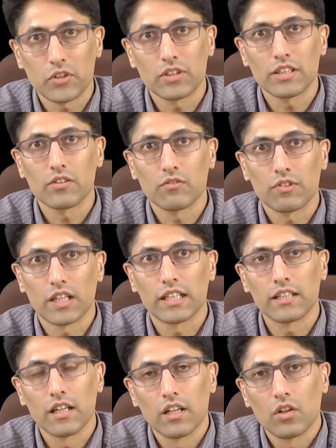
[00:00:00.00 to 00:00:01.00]
So this is a
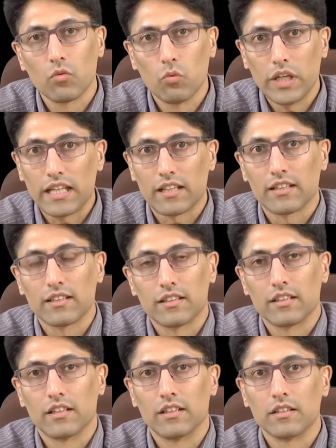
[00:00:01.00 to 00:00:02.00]
very weak
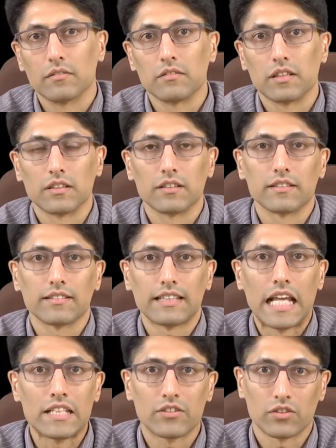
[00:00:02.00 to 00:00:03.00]
uh, uh,
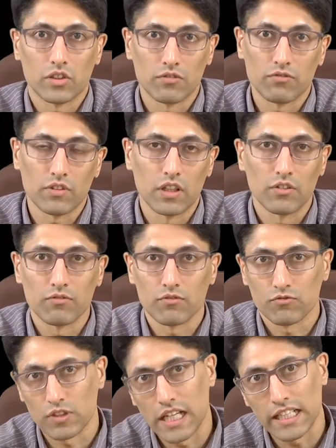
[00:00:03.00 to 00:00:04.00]
sense of, of
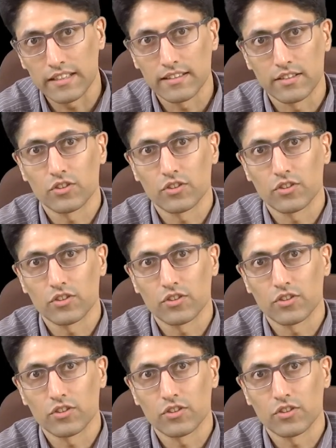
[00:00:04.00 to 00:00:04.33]
rights.